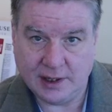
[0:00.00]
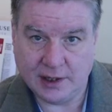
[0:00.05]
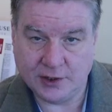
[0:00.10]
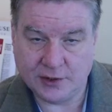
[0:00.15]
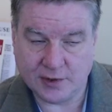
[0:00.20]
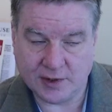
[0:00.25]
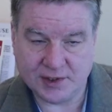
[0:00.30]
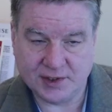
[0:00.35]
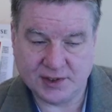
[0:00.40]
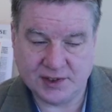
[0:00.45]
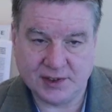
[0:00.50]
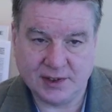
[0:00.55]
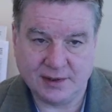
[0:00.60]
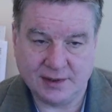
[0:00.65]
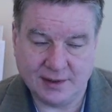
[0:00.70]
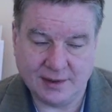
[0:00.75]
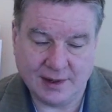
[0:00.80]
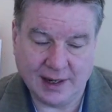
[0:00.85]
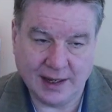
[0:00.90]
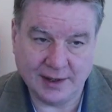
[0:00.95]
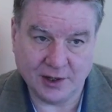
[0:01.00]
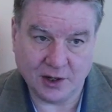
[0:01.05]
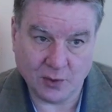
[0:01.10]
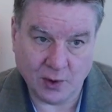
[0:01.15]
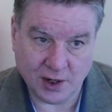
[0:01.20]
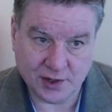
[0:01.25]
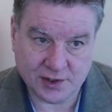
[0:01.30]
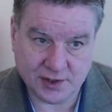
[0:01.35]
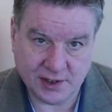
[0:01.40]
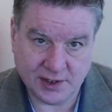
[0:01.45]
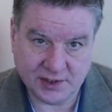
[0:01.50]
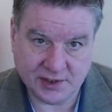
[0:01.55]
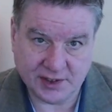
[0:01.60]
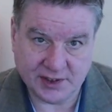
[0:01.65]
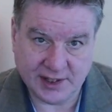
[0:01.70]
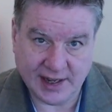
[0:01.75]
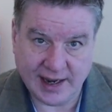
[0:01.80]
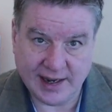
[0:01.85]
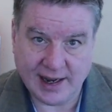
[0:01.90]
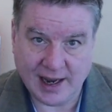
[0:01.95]
interests. And the question is,
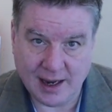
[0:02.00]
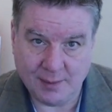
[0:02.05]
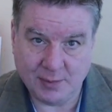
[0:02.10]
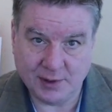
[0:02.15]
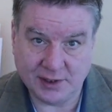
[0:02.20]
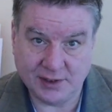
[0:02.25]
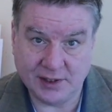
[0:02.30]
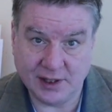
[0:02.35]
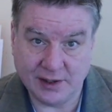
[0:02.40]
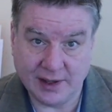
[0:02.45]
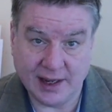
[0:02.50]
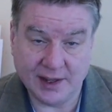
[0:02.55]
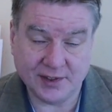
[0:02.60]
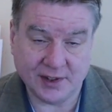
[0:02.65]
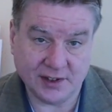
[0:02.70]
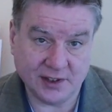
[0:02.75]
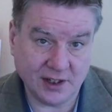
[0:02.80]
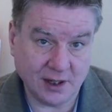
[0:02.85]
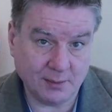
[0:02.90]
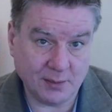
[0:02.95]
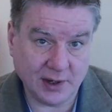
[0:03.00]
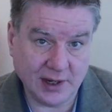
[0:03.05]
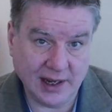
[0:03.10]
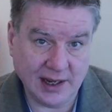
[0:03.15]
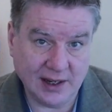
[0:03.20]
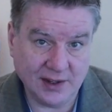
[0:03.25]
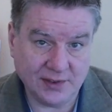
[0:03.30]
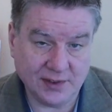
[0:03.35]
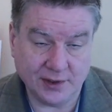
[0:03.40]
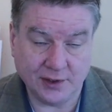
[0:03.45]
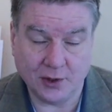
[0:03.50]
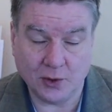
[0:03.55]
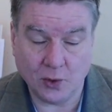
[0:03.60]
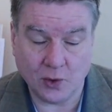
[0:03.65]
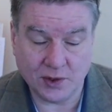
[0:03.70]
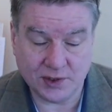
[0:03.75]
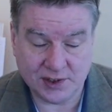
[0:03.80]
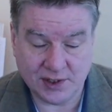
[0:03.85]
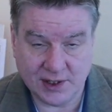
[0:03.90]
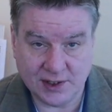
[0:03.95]
did that happen in the Alaska timber case? And the
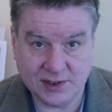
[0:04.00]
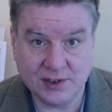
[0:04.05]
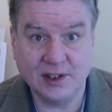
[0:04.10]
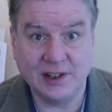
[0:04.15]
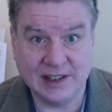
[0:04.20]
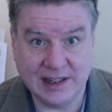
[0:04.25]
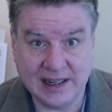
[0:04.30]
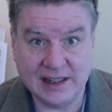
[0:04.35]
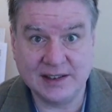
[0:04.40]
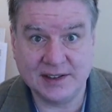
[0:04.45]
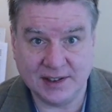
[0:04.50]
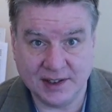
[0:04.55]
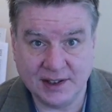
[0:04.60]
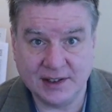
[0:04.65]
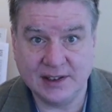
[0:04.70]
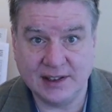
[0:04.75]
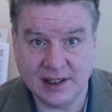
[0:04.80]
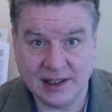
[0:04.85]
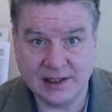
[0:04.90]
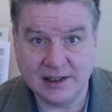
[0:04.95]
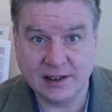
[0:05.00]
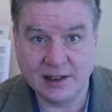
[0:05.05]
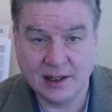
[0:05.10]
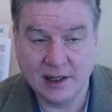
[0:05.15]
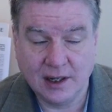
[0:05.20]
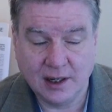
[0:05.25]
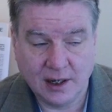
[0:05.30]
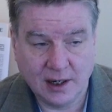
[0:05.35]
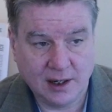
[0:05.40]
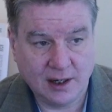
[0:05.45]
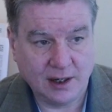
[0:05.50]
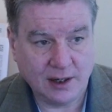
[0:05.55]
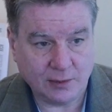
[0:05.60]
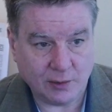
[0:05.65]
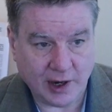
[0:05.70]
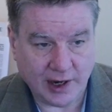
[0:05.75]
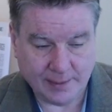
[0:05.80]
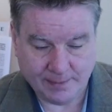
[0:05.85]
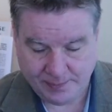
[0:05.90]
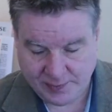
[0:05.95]
court says, yes, it did,
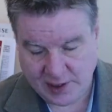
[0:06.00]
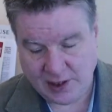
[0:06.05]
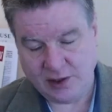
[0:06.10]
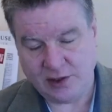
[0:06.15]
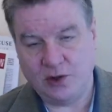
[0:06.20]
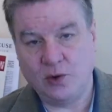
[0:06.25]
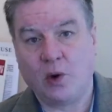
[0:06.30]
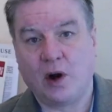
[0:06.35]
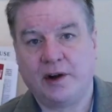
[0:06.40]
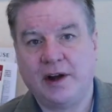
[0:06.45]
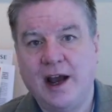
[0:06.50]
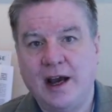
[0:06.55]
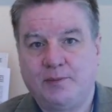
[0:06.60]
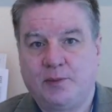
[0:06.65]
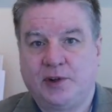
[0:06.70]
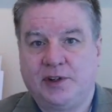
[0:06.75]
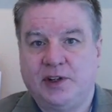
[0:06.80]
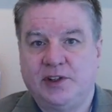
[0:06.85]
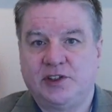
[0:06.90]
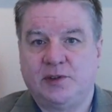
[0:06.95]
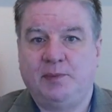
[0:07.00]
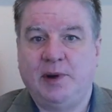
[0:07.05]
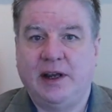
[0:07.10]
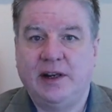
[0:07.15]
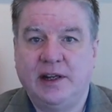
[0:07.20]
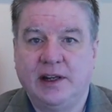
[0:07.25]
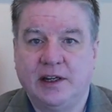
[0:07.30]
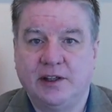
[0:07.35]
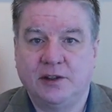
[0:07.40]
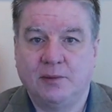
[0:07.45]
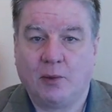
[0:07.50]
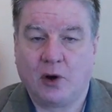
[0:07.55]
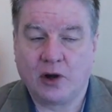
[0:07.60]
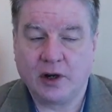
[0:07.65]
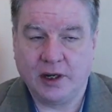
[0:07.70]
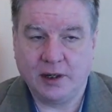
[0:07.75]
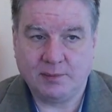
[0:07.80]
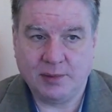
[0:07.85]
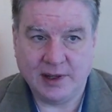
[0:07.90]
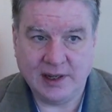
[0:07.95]
right? You are not participating in the
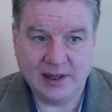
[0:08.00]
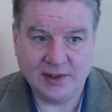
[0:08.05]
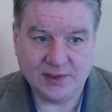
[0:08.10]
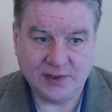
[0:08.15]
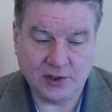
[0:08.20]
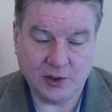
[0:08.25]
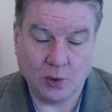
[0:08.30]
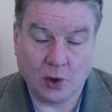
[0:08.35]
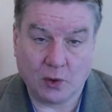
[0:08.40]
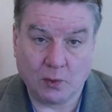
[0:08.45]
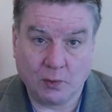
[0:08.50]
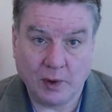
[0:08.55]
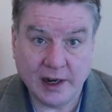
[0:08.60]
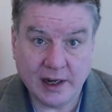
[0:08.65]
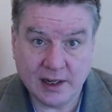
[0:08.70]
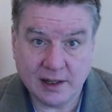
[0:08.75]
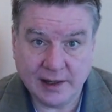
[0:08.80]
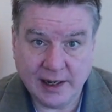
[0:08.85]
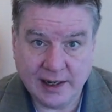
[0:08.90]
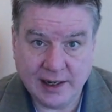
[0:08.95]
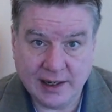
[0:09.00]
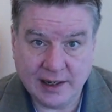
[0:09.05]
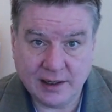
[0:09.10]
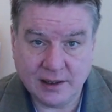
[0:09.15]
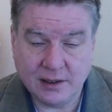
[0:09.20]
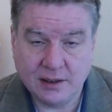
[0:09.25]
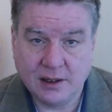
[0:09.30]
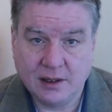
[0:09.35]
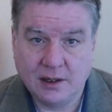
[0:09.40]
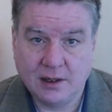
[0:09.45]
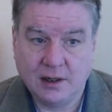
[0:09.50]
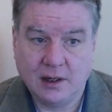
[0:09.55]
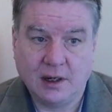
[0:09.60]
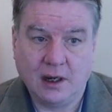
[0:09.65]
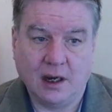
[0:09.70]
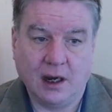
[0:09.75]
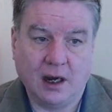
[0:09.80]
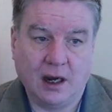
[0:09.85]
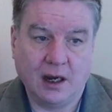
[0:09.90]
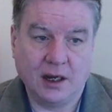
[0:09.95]
marketplace. You are regulating
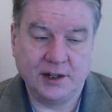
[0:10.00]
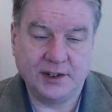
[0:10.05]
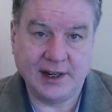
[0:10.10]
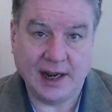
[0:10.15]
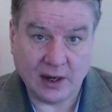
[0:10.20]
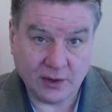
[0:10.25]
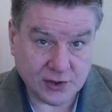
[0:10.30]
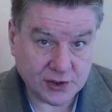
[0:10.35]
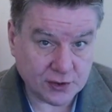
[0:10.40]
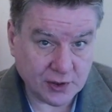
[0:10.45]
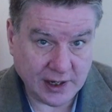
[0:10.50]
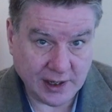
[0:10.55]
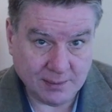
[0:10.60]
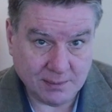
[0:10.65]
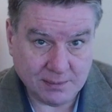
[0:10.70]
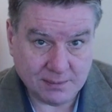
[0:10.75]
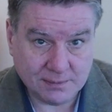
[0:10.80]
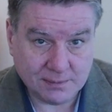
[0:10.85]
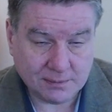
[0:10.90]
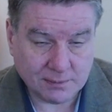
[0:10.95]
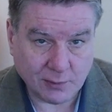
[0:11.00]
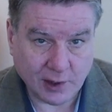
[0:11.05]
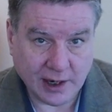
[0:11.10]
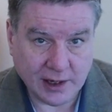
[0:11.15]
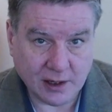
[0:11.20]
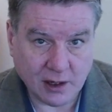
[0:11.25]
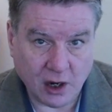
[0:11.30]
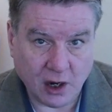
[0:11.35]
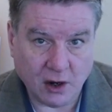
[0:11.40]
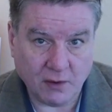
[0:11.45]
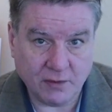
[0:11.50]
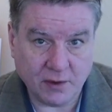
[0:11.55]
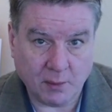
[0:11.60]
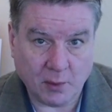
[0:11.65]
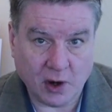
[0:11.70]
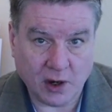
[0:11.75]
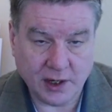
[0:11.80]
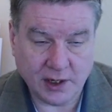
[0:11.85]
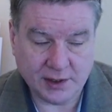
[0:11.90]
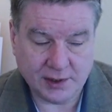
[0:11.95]
downstream, right, of the
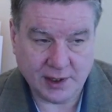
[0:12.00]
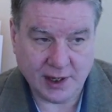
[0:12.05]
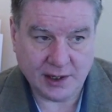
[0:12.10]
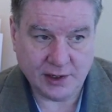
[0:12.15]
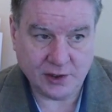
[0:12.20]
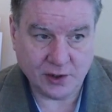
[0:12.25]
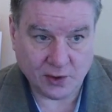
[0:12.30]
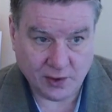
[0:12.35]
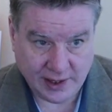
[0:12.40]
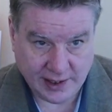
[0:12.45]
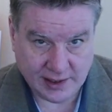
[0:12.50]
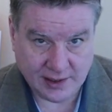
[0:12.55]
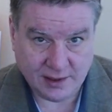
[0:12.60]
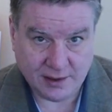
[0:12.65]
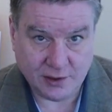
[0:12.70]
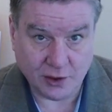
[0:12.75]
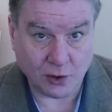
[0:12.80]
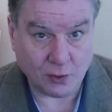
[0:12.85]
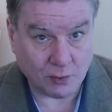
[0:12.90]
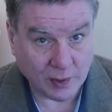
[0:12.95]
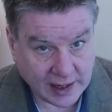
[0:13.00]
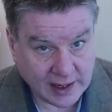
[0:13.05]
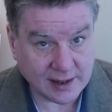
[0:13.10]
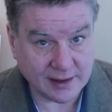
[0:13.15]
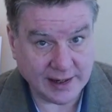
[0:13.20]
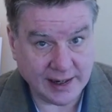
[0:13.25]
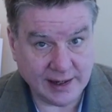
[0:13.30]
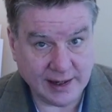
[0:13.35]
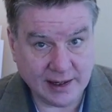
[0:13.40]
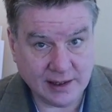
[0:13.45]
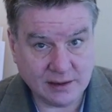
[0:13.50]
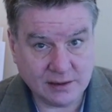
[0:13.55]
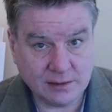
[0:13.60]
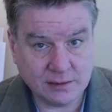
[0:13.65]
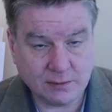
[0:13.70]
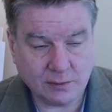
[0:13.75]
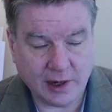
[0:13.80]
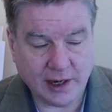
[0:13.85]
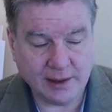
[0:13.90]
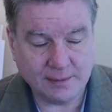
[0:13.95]
market that you're in. You're regulating,
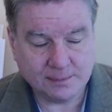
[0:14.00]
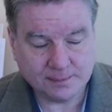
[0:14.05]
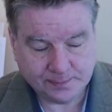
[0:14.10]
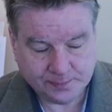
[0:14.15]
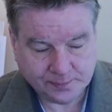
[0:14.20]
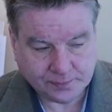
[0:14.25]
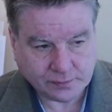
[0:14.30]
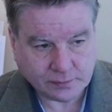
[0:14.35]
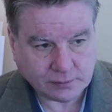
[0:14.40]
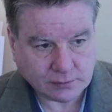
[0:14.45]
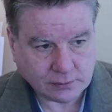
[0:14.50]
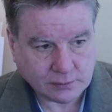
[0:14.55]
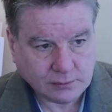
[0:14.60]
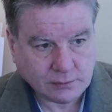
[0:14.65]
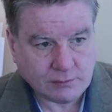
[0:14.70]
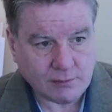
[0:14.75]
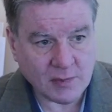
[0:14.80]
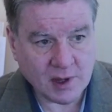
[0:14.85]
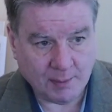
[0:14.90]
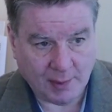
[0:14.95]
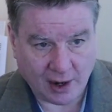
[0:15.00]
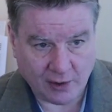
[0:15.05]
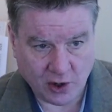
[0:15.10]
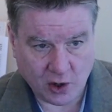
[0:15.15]
right, by